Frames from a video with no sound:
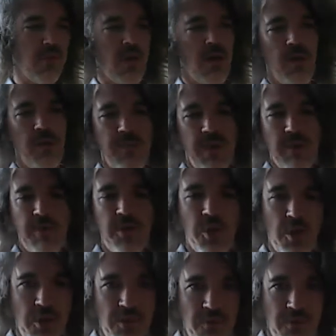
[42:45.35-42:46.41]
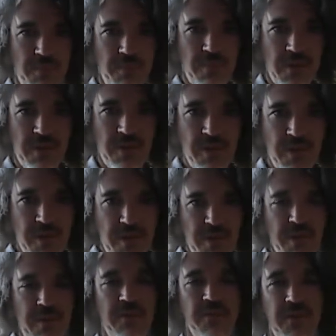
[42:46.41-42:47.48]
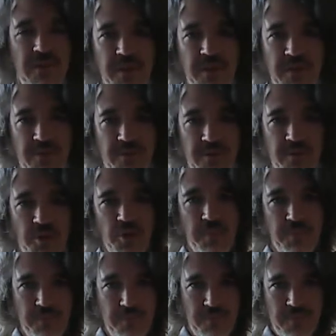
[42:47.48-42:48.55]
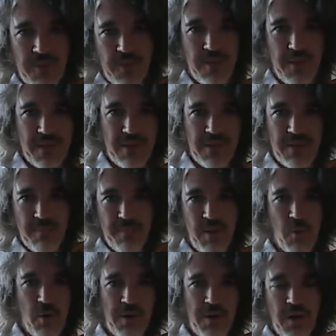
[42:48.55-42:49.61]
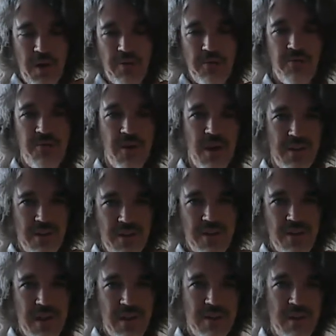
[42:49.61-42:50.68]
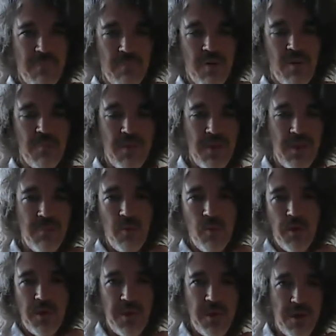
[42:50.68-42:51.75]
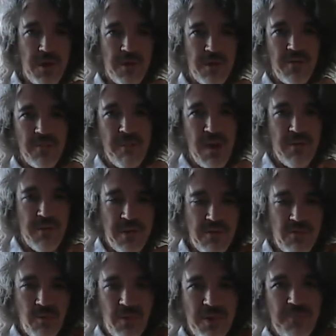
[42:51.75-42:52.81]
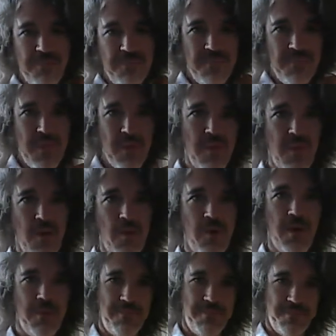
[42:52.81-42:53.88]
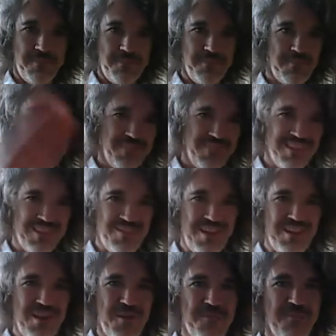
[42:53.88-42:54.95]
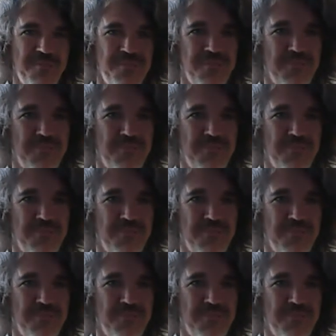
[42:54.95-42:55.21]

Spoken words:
I'll be able to show you something in the very near future. Like be working on it Friday, and then probably going to be working on it Monday as well. Okay, take care.